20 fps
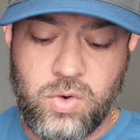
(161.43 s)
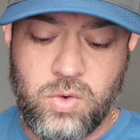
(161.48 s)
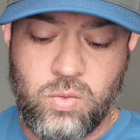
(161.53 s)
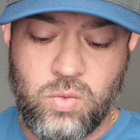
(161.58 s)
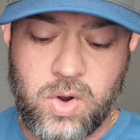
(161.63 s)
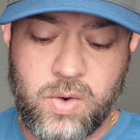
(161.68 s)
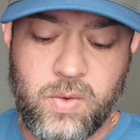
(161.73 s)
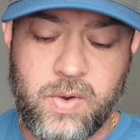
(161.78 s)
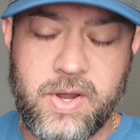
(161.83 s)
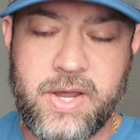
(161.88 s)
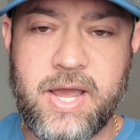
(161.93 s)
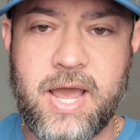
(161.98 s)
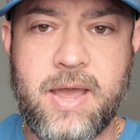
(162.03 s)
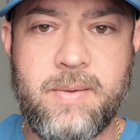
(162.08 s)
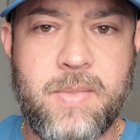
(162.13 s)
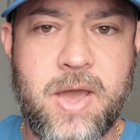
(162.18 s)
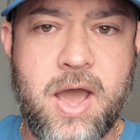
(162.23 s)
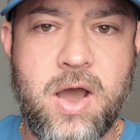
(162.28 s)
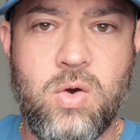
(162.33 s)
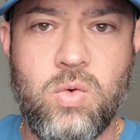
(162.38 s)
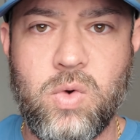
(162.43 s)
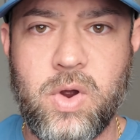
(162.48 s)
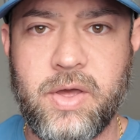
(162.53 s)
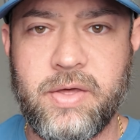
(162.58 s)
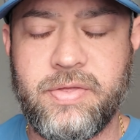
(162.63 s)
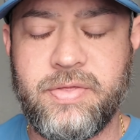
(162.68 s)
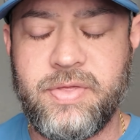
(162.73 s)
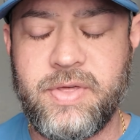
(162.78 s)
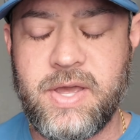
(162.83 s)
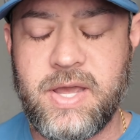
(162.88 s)
when we came out
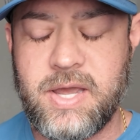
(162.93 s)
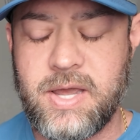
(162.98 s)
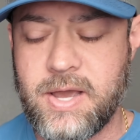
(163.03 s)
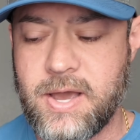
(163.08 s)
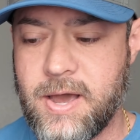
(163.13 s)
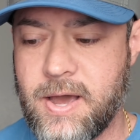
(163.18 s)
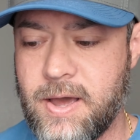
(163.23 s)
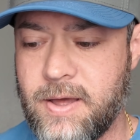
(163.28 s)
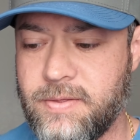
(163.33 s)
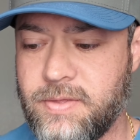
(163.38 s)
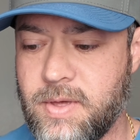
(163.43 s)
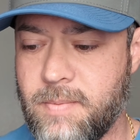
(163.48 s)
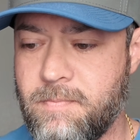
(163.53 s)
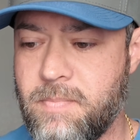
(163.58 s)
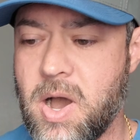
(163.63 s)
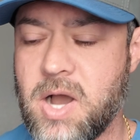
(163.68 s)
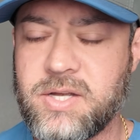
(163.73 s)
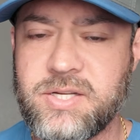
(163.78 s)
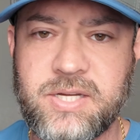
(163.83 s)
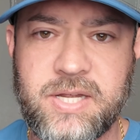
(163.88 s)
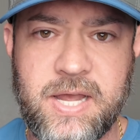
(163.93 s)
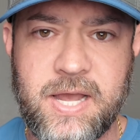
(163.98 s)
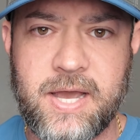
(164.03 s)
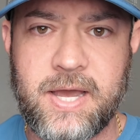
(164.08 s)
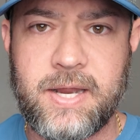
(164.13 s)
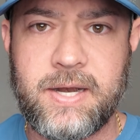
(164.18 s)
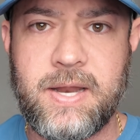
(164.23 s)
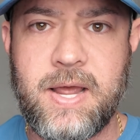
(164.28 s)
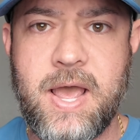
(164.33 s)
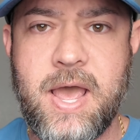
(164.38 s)
with the
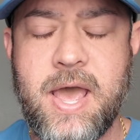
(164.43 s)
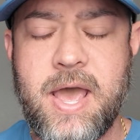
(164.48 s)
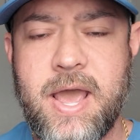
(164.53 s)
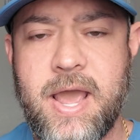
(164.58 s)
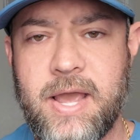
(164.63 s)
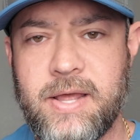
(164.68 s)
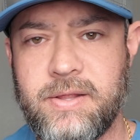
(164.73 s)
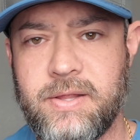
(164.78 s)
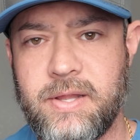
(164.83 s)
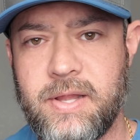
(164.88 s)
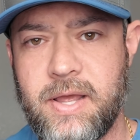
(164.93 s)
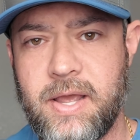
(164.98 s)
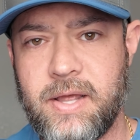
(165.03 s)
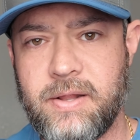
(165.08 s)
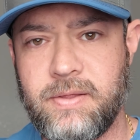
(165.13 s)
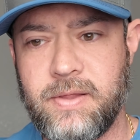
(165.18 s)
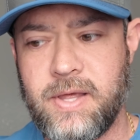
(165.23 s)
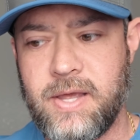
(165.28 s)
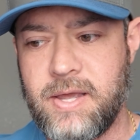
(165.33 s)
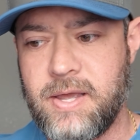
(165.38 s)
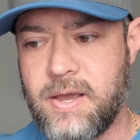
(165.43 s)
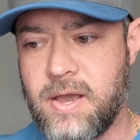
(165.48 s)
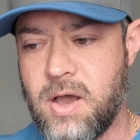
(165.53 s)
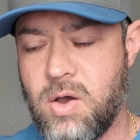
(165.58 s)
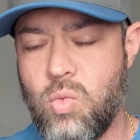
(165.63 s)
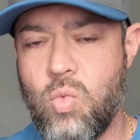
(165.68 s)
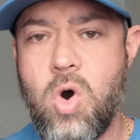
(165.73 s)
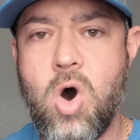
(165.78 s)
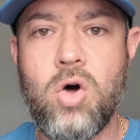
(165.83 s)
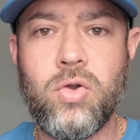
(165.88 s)
buckskin and the
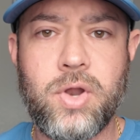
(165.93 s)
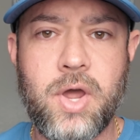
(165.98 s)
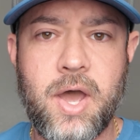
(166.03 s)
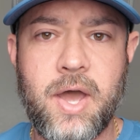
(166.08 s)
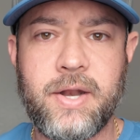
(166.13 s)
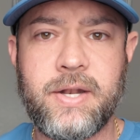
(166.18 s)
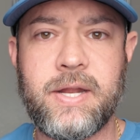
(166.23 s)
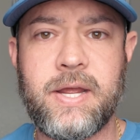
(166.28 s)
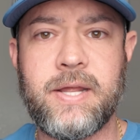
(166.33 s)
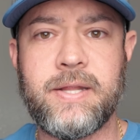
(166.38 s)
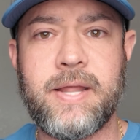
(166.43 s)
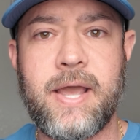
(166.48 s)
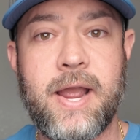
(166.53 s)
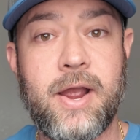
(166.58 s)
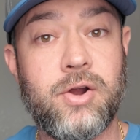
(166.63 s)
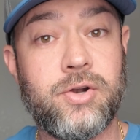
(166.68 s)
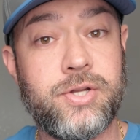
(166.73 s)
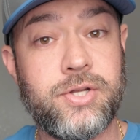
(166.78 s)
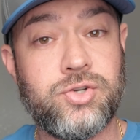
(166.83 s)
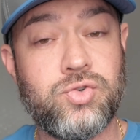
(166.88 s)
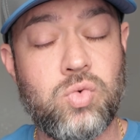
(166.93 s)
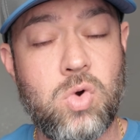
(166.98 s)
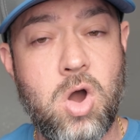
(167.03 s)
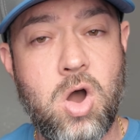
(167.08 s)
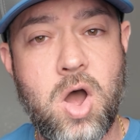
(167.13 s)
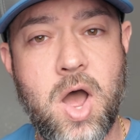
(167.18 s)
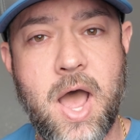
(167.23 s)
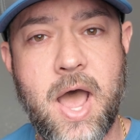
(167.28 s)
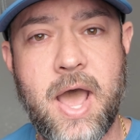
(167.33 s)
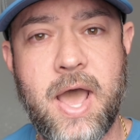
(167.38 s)
walnut and the heritage
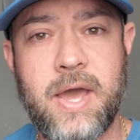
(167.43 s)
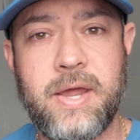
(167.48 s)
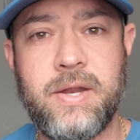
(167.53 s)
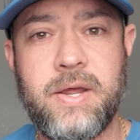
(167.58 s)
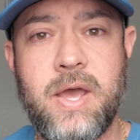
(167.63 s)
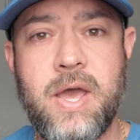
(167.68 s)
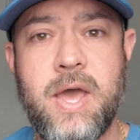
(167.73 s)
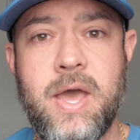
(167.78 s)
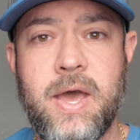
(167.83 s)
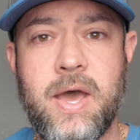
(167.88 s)
rawhide,